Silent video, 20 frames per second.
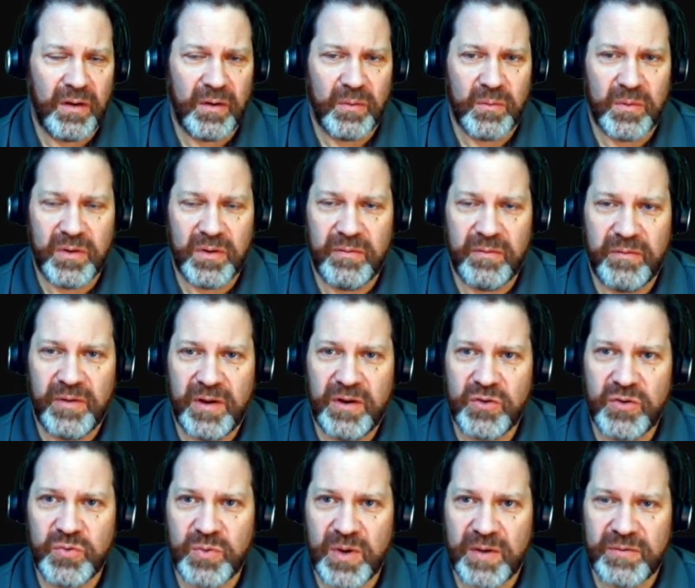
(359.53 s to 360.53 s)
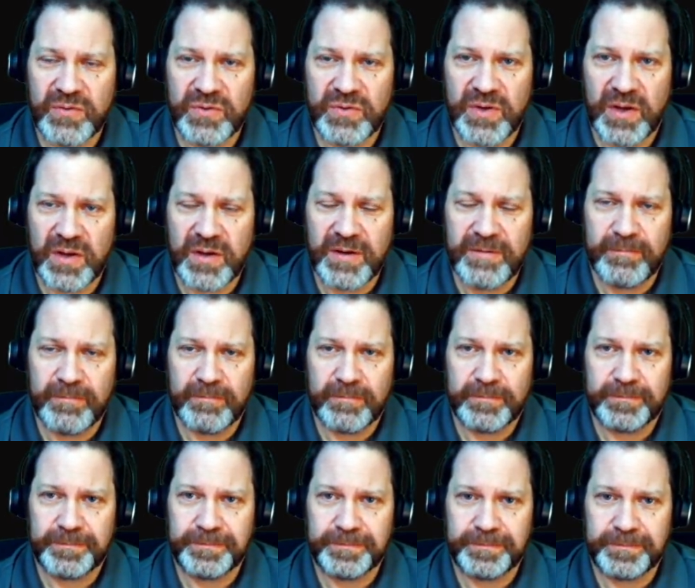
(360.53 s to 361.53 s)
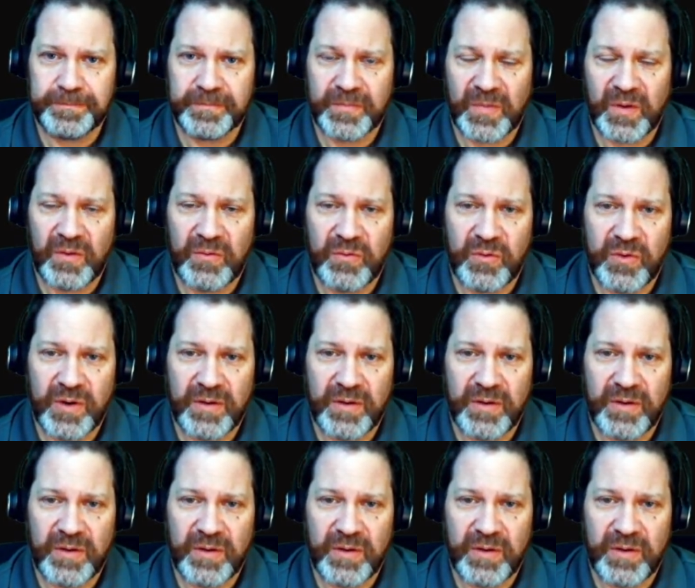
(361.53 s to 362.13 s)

one of the vendors we have set up for